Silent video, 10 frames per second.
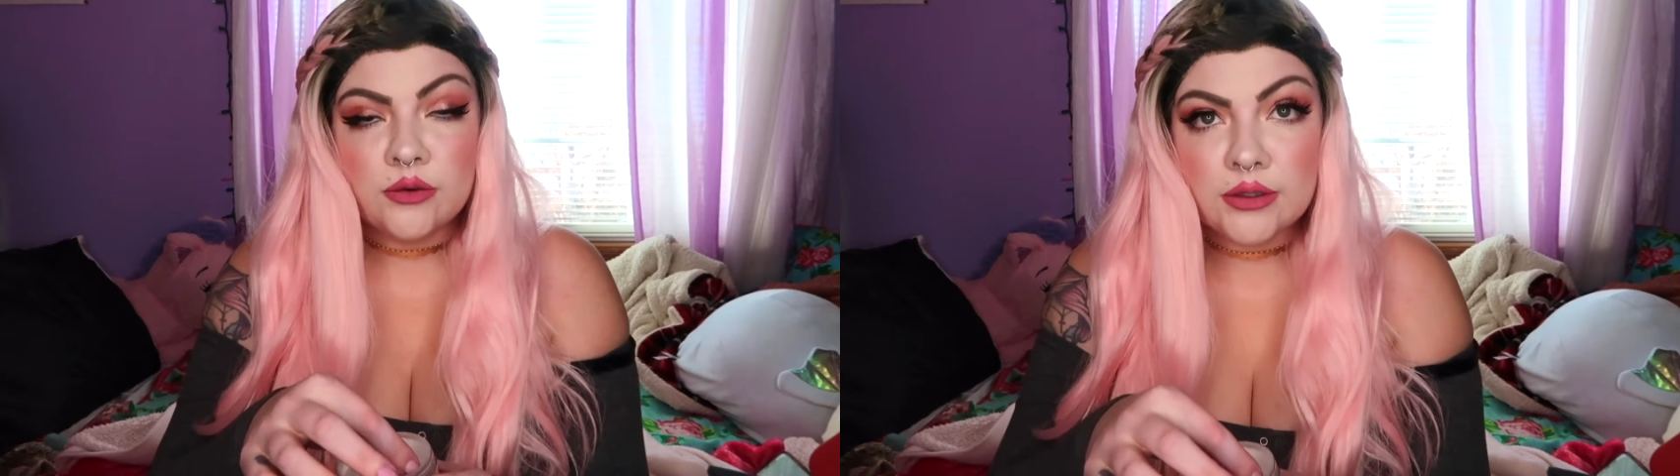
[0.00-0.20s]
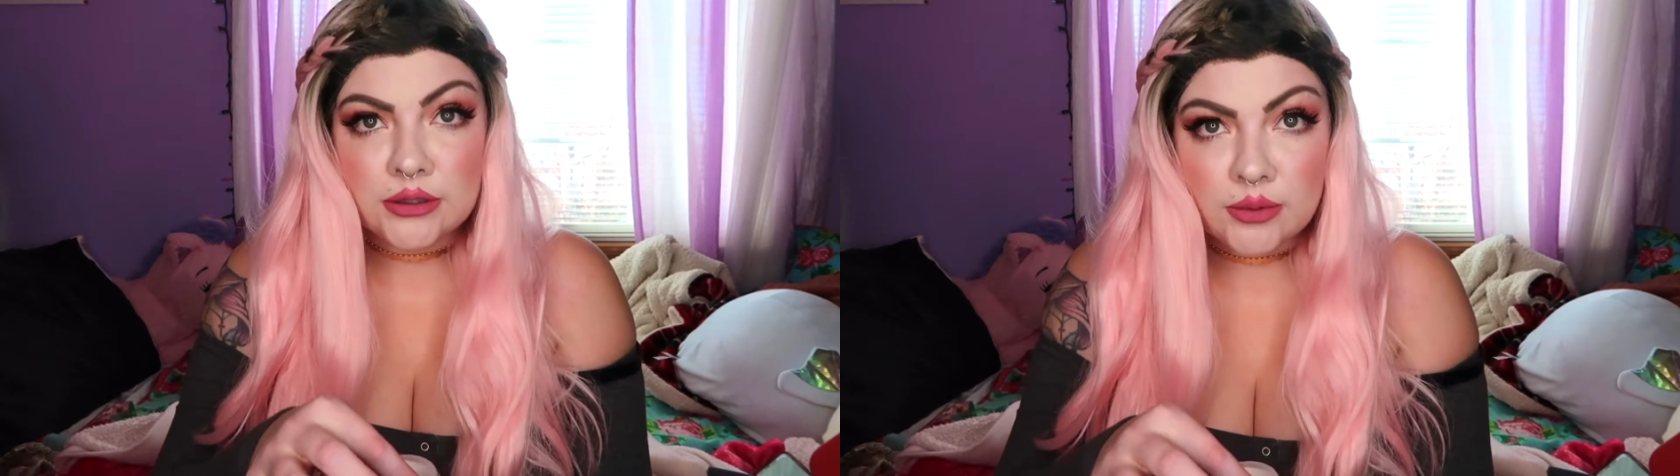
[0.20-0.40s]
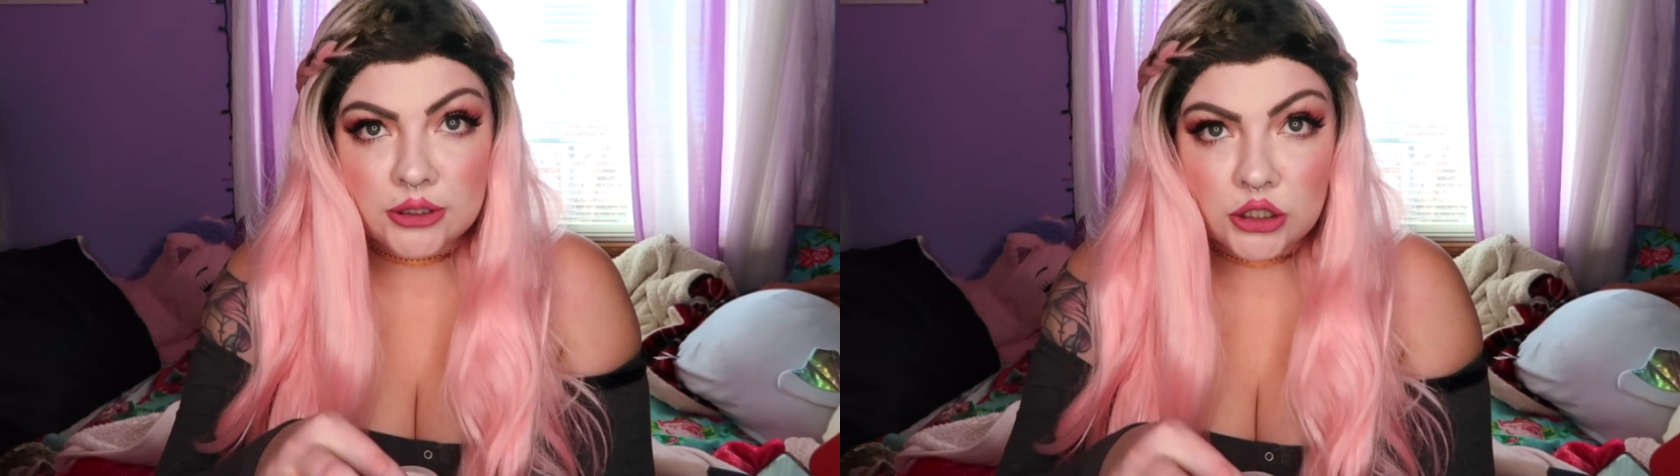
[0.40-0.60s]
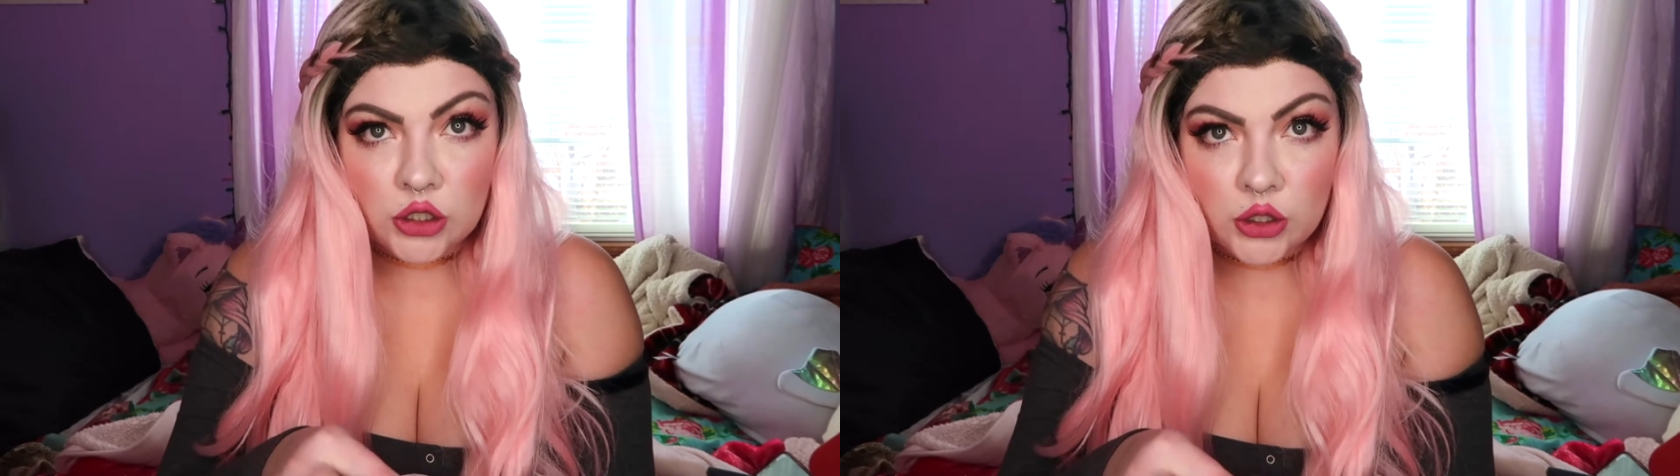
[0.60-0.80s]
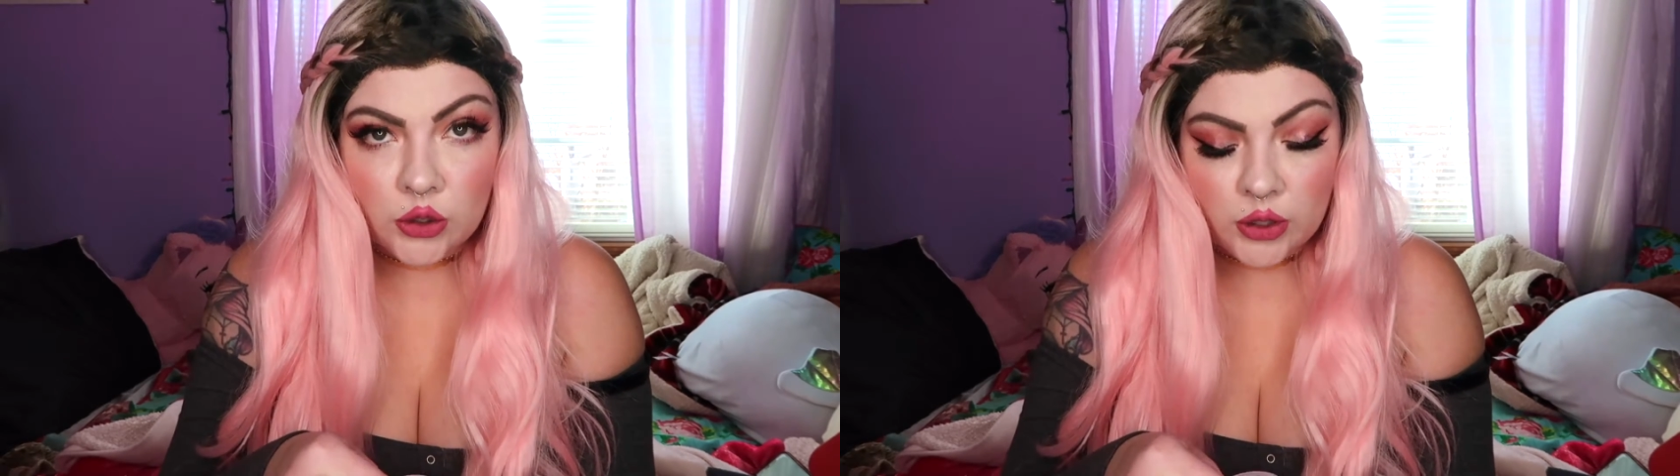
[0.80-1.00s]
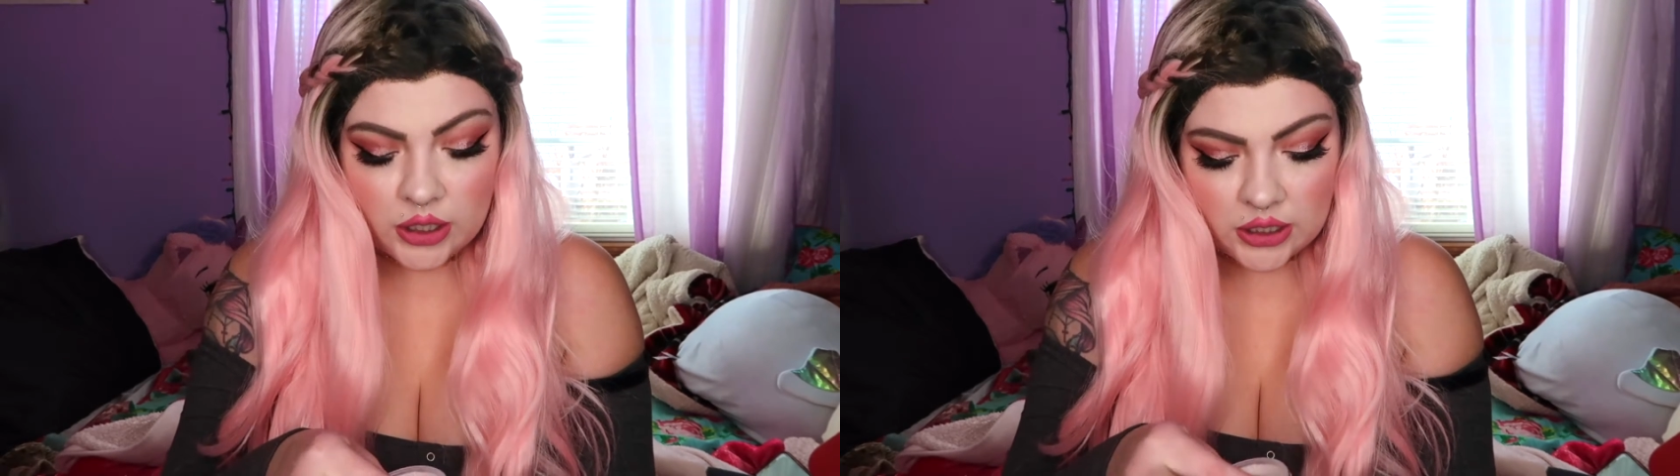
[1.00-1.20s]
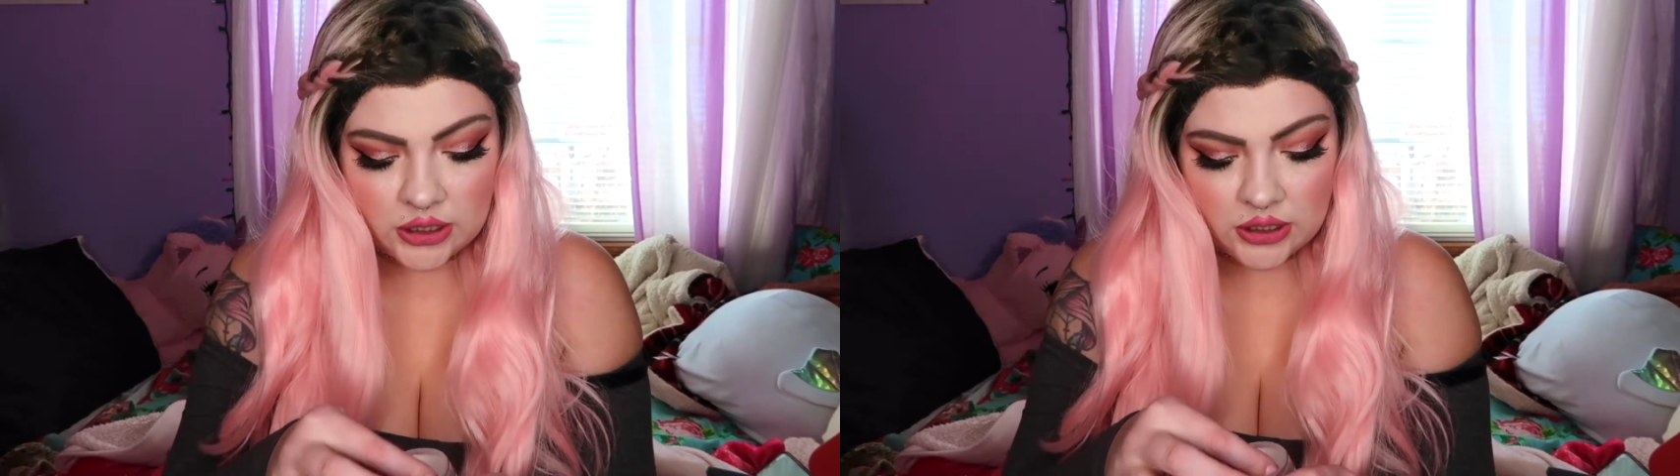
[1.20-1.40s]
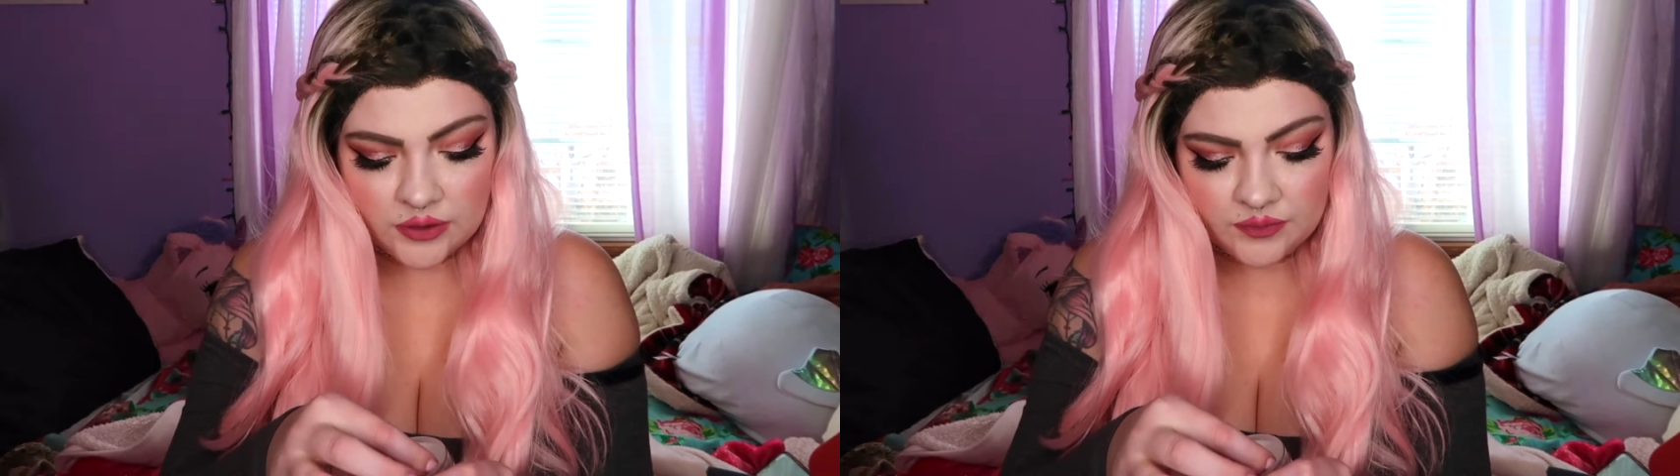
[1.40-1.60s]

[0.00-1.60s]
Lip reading: if it smells like a coconut.